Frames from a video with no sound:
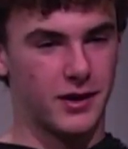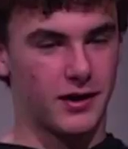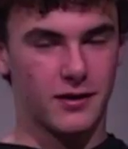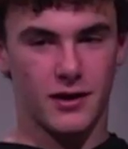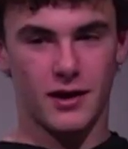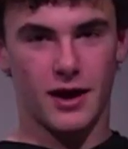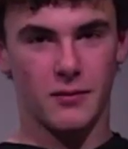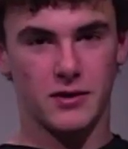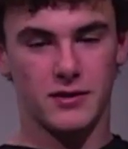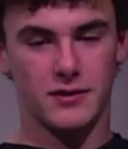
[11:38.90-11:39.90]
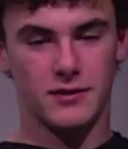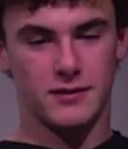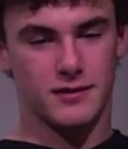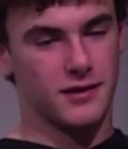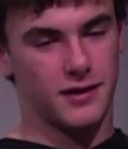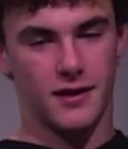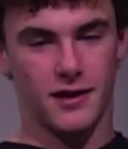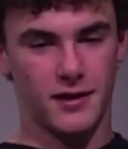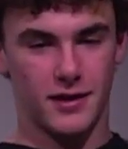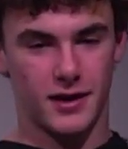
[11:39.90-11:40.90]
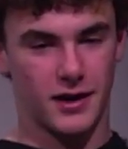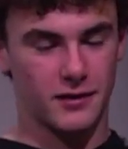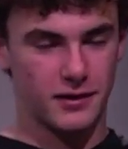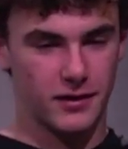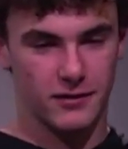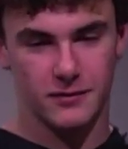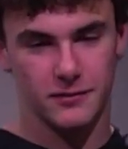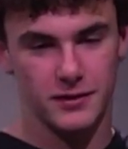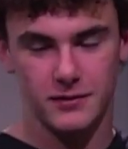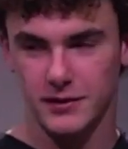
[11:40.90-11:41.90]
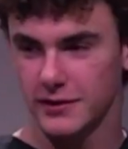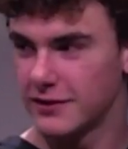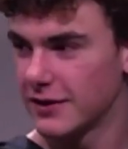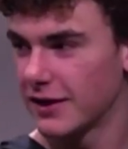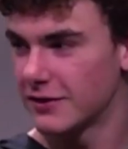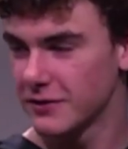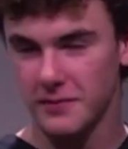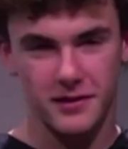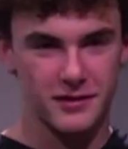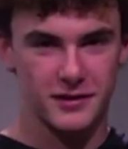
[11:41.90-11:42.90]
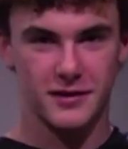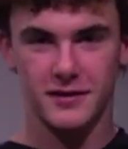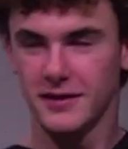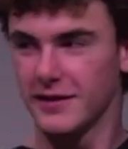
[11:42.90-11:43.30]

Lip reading: I don't know. I mean, I don't even listen to Kendrick Lamar, so